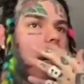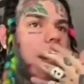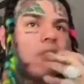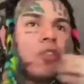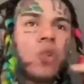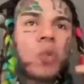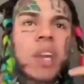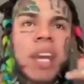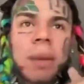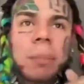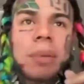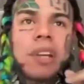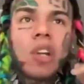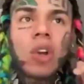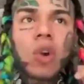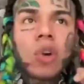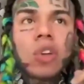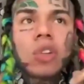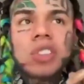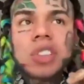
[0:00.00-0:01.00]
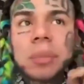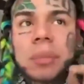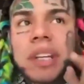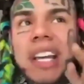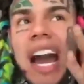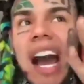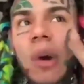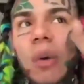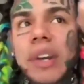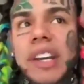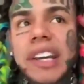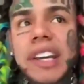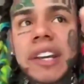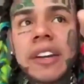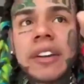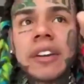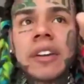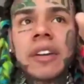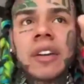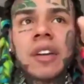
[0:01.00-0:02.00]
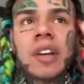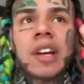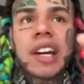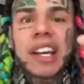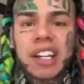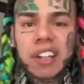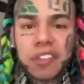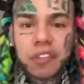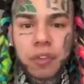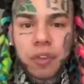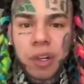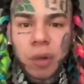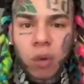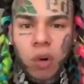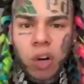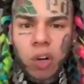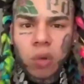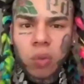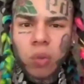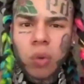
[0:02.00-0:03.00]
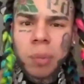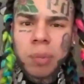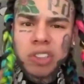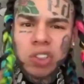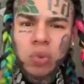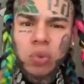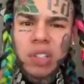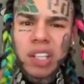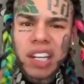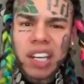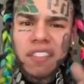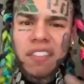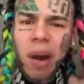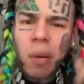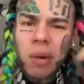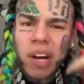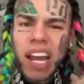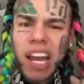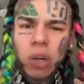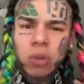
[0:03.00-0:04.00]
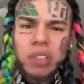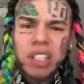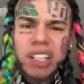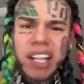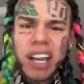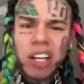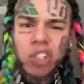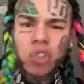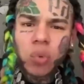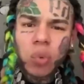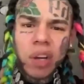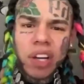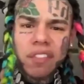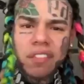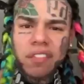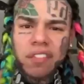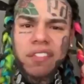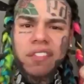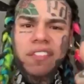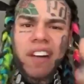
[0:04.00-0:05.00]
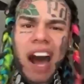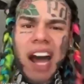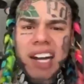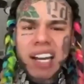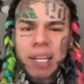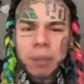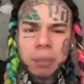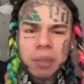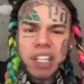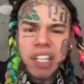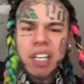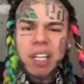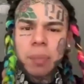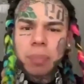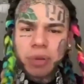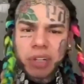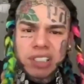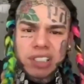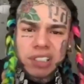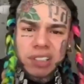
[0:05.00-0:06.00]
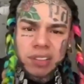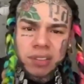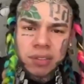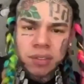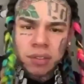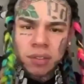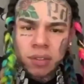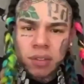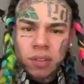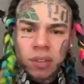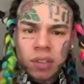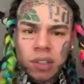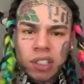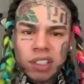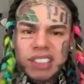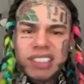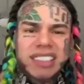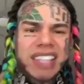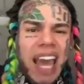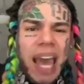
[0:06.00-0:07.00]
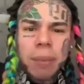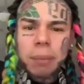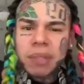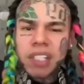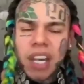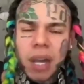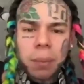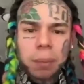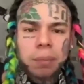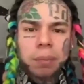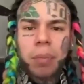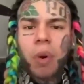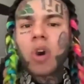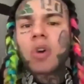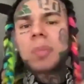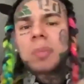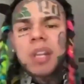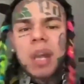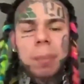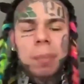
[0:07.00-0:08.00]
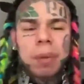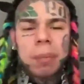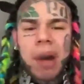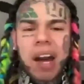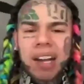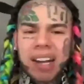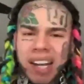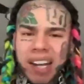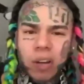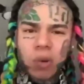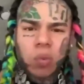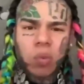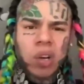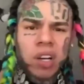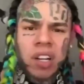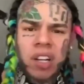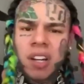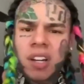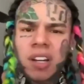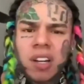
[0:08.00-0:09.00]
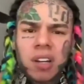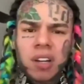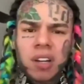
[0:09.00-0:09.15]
If you can't be loyal to me out here in the free world, what makes you think if I would have held it down, you wouldn't violate me in the prison? Stab me up, poke me up in my neck. What?